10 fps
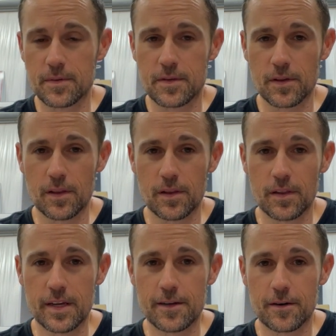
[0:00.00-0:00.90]

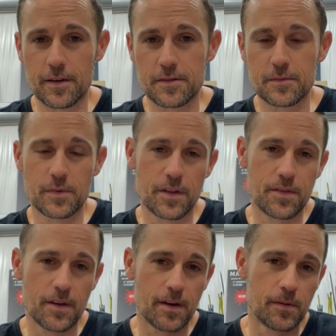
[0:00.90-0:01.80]
lean on us
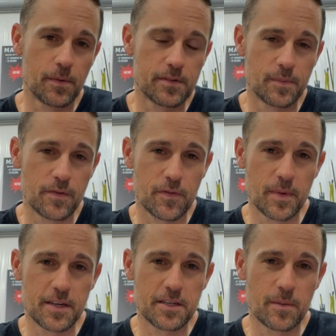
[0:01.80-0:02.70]
with some
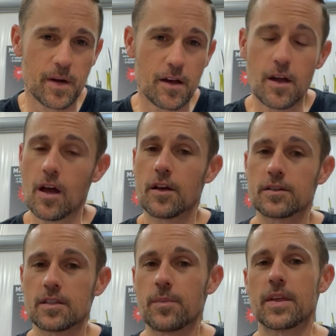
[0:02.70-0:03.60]
information about
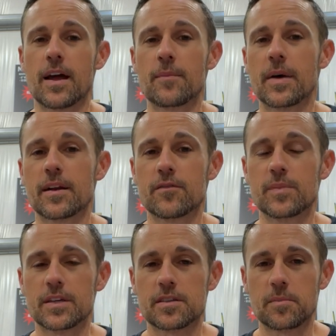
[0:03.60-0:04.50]
something I might have
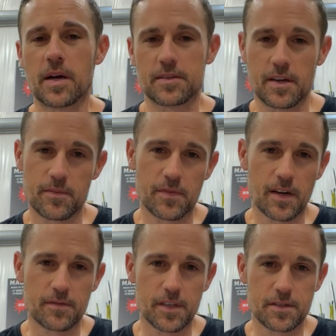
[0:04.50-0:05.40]
missed in my top
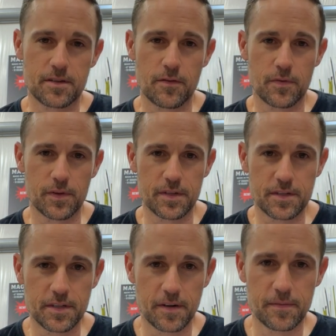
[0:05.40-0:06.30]
five list for
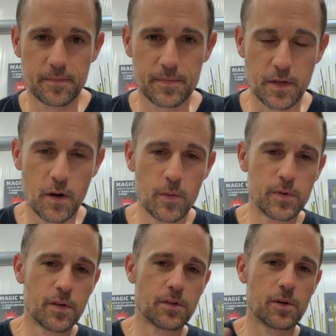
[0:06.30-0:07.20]
this year. So hope
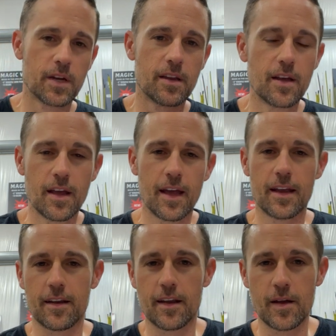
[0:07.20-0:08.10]
you enjoy it.
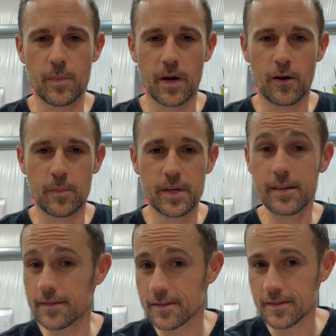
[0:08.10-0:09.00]
And by all
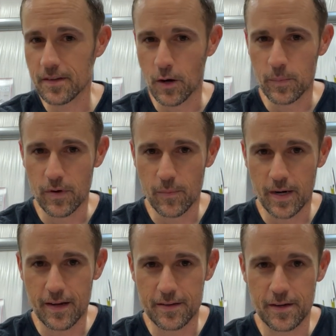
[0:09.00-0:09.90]
means, hope
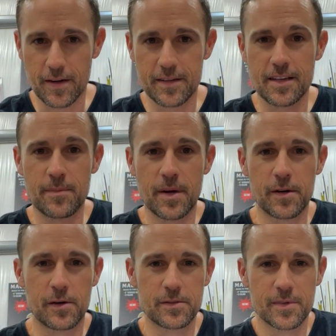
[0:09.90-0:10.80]
everybody out there has a Merry
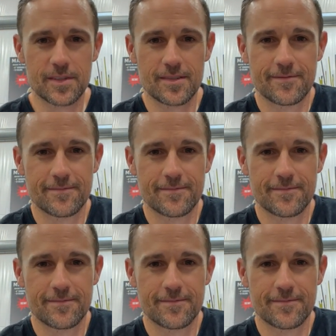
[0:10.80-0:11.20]
Christmas.